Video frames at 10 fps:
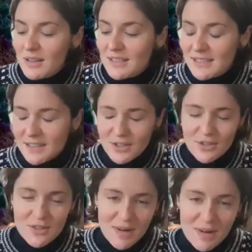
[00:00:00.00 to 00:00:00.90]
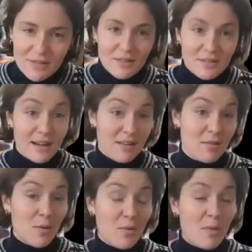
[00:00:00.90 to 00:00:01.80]
discussions around like
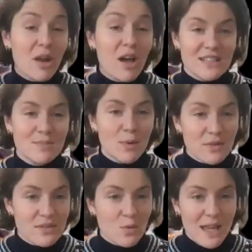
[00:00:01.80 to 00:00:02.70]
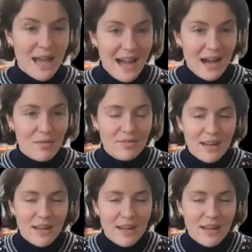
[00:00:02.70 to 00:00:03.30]
the blind spots that we have,